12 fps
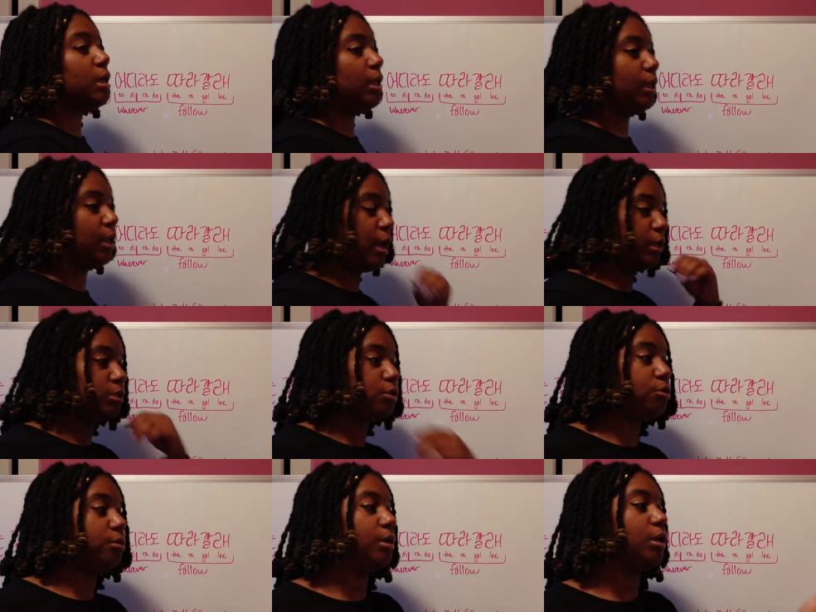let's
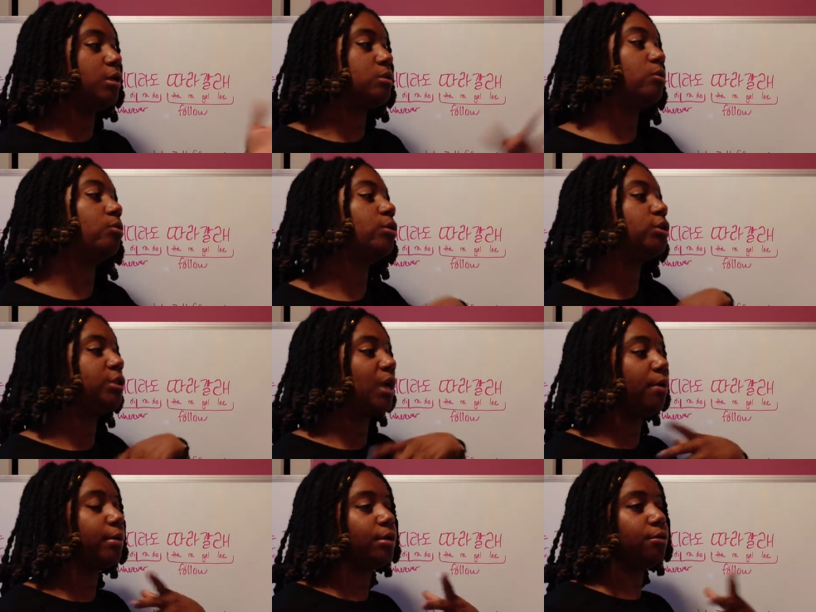do this or
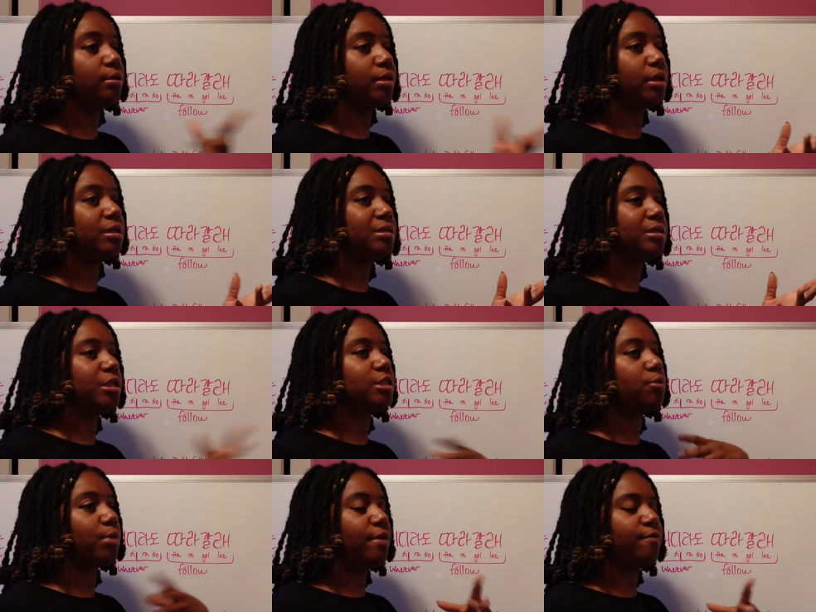shall we do this. It's a way